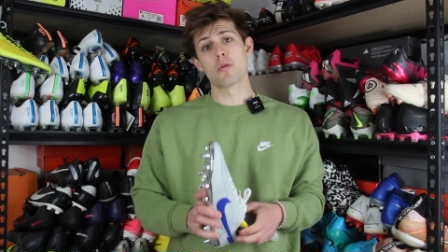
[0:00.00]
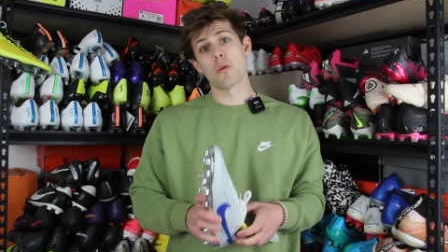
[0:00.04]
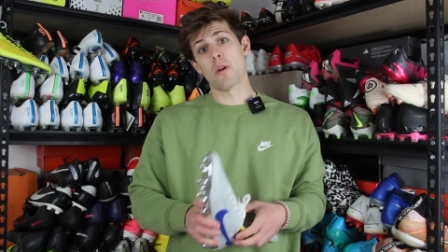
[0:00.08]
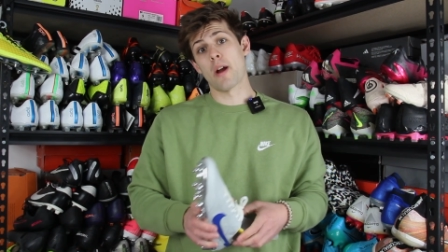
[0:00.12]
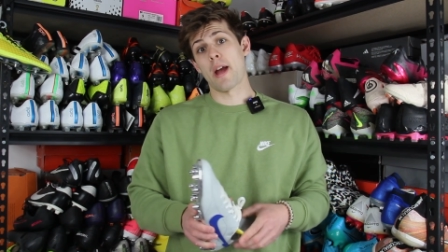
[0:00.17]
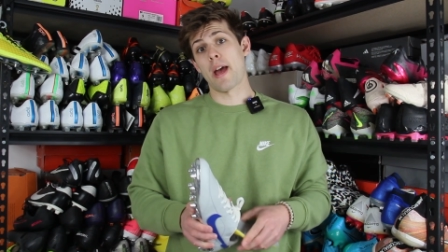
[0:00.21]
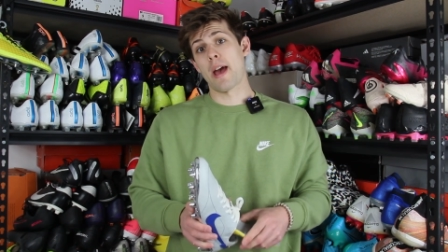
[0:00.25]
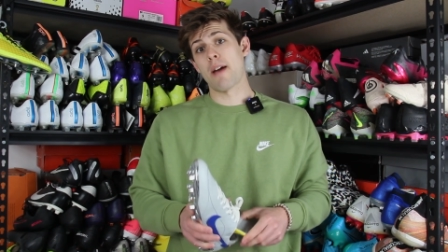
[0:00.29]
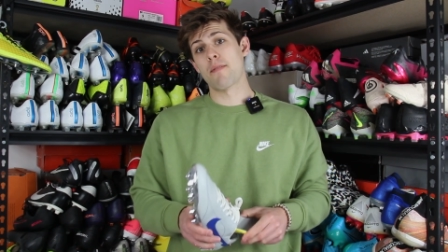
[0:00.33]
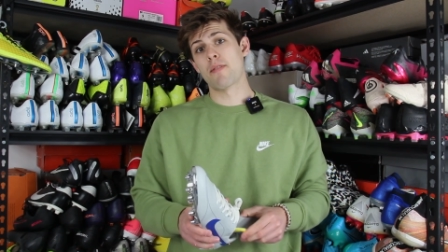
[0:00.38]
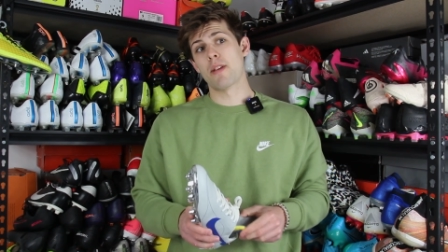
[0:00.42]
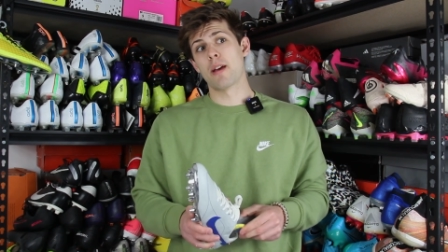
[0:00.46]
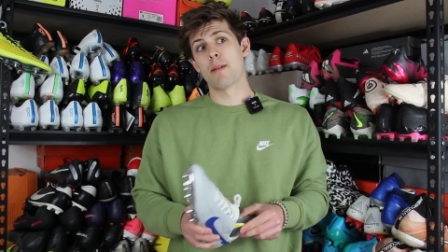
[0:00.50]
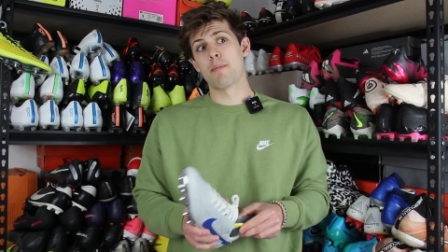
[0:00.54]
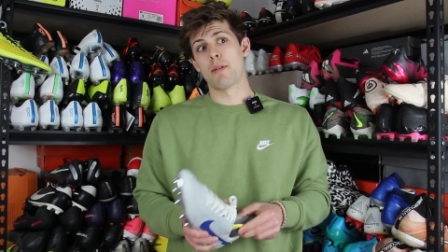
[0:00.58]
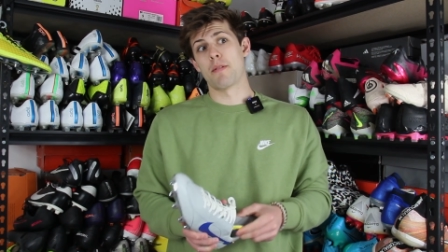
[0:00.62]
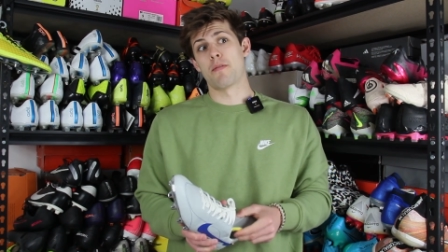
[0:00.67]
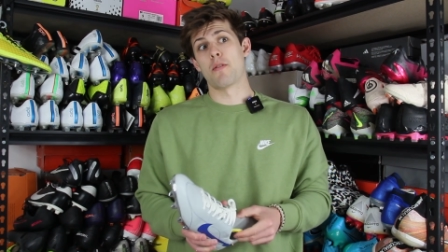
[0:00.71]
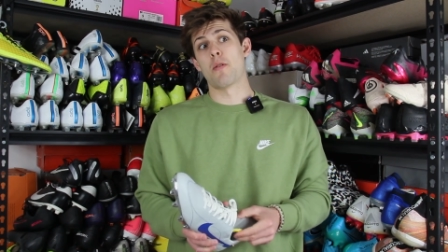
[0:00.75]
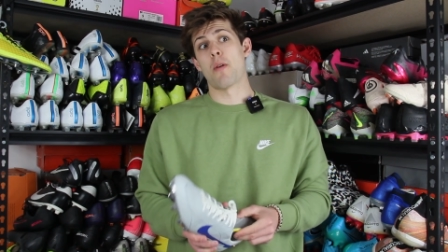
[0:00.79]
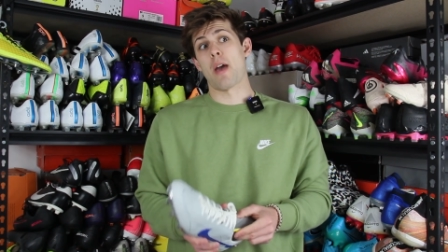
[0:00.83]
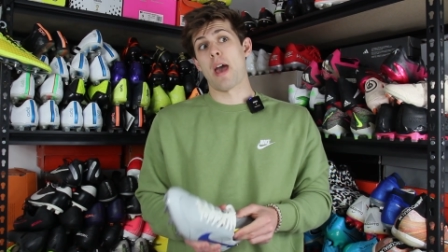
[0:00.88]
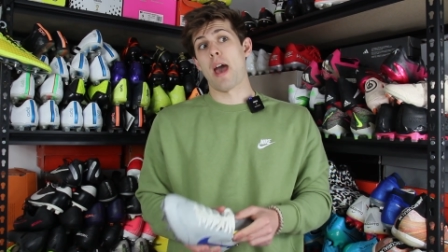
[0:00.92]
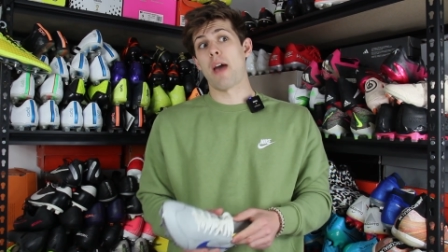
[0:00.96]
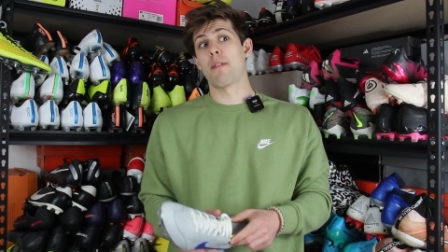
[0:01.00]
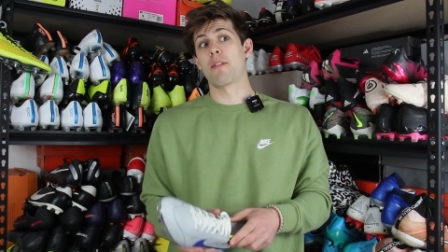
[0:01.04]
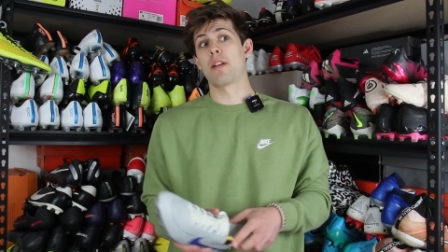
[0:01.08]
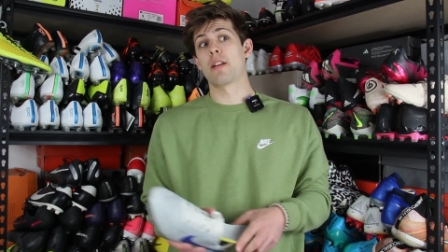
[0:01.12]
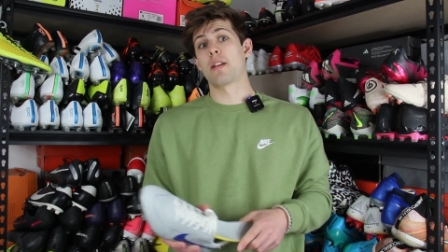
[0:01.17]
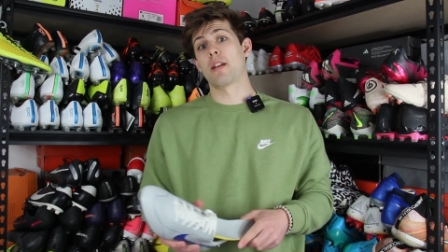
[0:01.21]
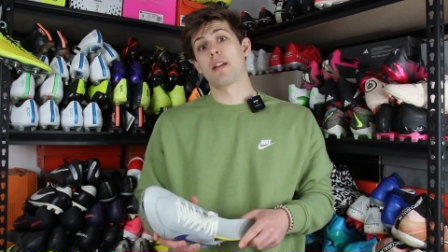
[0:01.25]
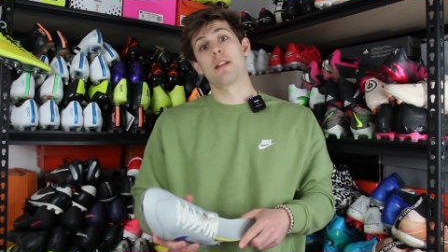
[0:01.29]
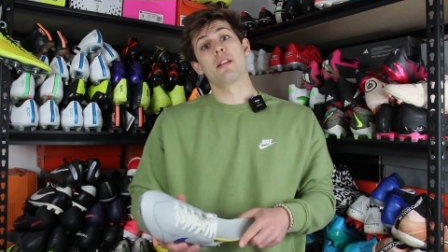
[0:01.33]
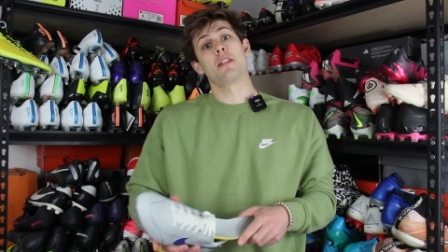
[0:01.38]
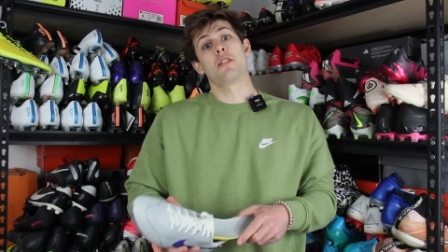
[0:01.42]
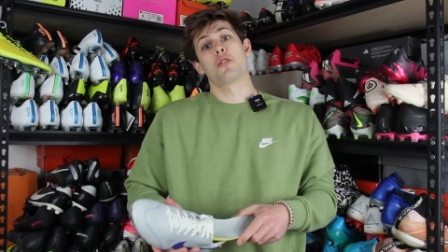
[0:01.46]
or have them. If you
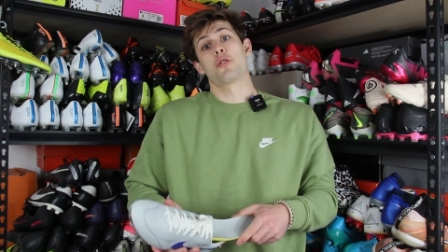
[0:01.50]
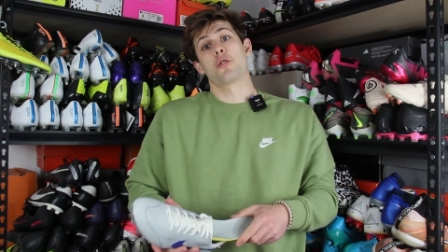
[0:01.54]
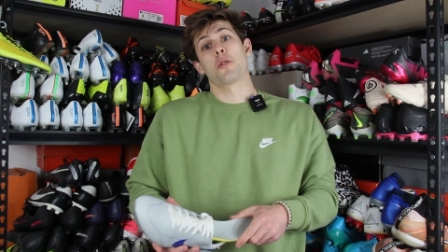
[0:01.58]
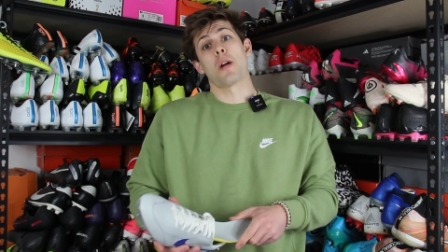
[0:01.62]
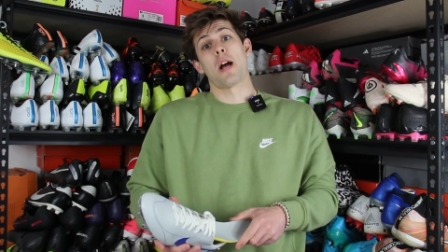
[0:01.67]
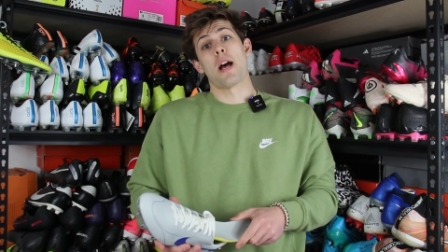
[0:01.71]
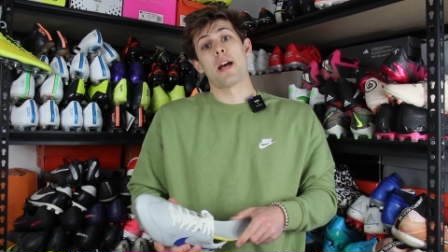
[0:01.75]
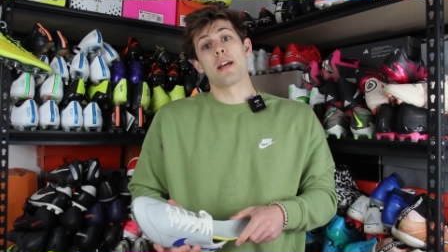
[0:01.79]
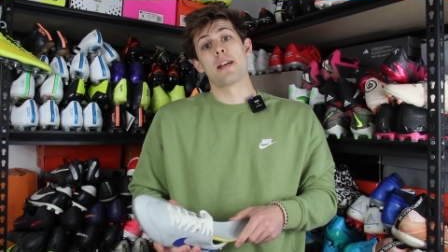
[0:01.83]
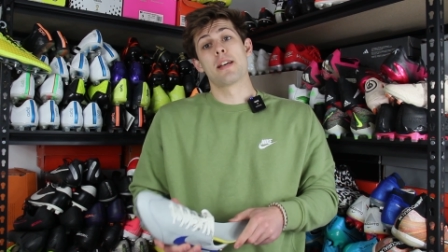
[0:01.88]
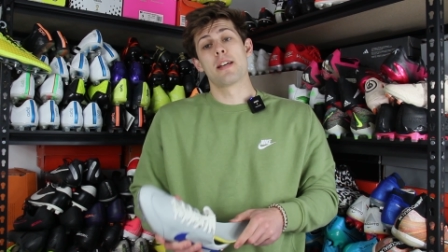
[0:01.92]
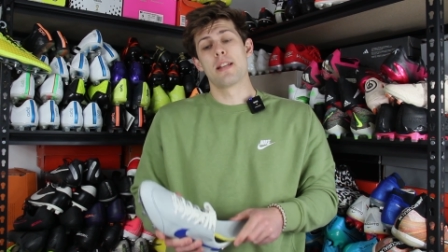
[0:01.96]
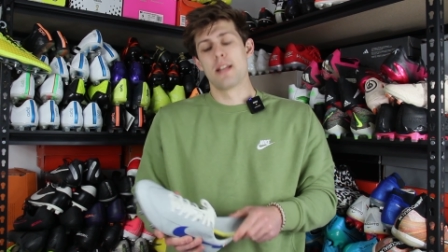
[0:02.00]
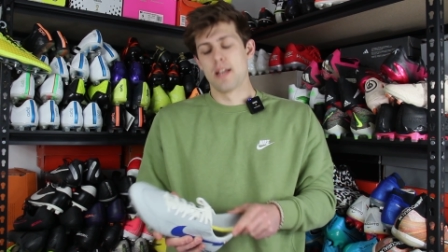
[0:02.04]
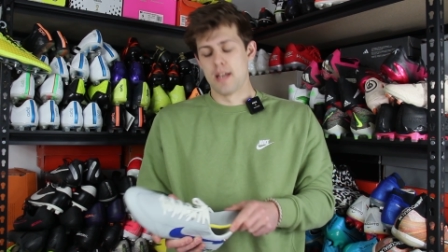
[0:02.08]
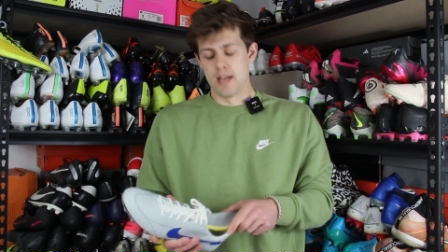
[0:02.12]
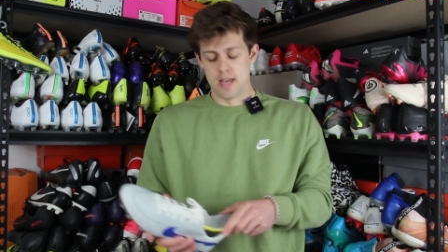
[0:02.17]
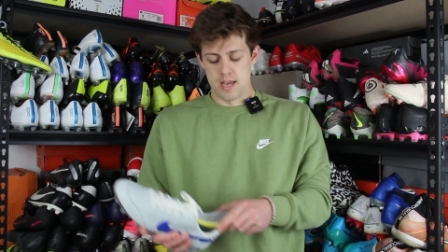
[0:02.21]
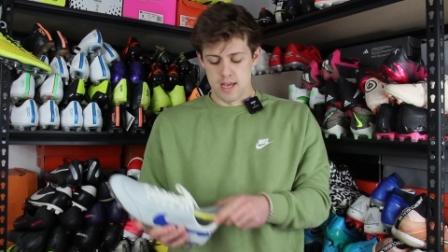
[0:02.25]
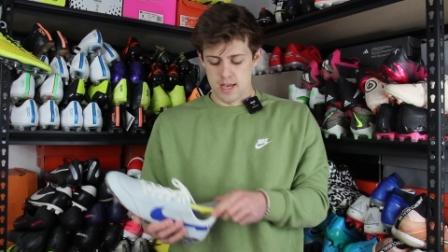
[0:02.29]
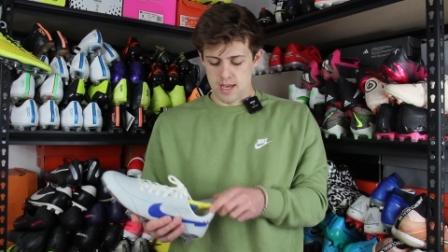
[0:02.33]
haven't, at least try it.